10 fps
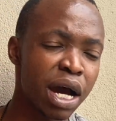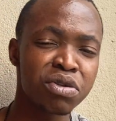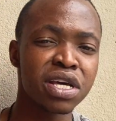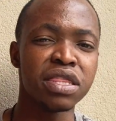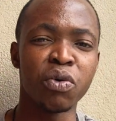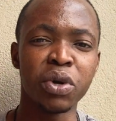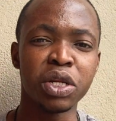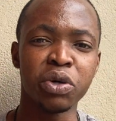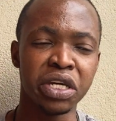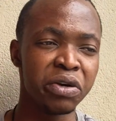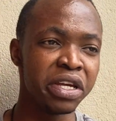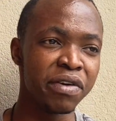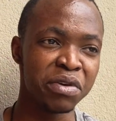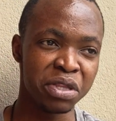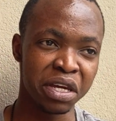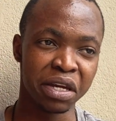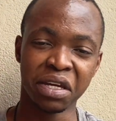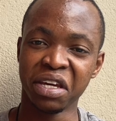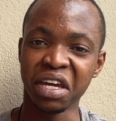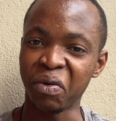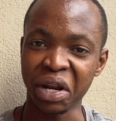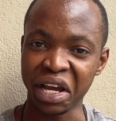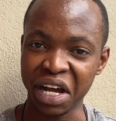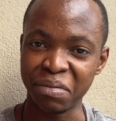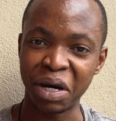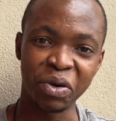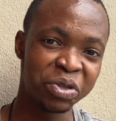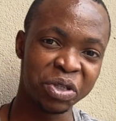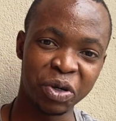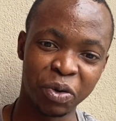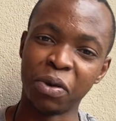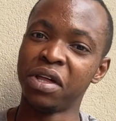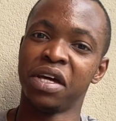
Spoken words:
outside the window hearing everything. And when I come out, you know,